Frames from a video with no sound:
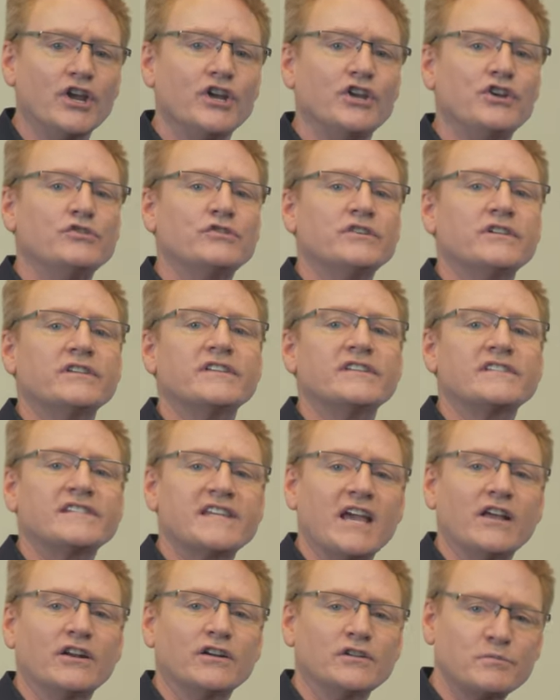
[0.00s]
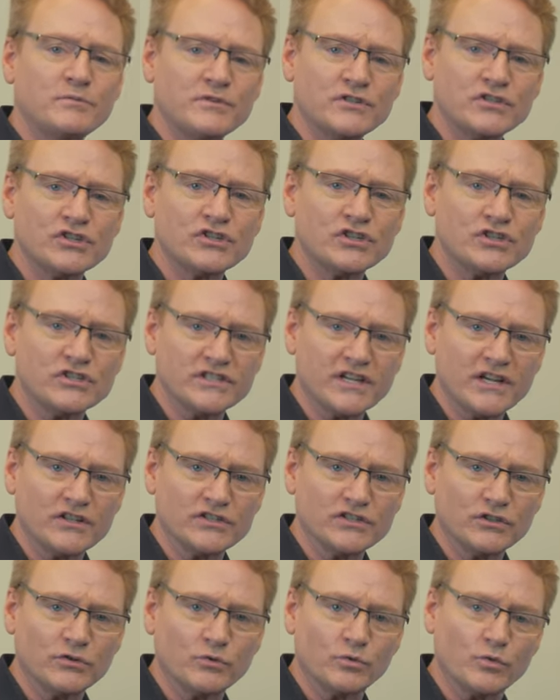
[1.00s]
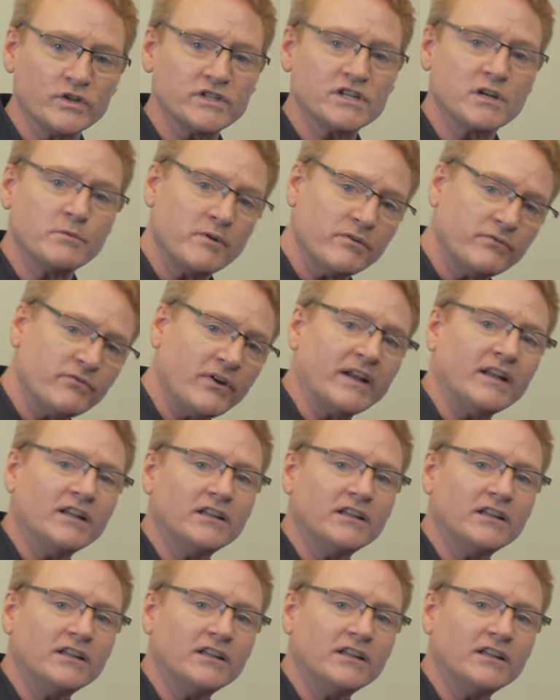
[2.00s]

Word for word: using the scanner's position sensor, which can be fed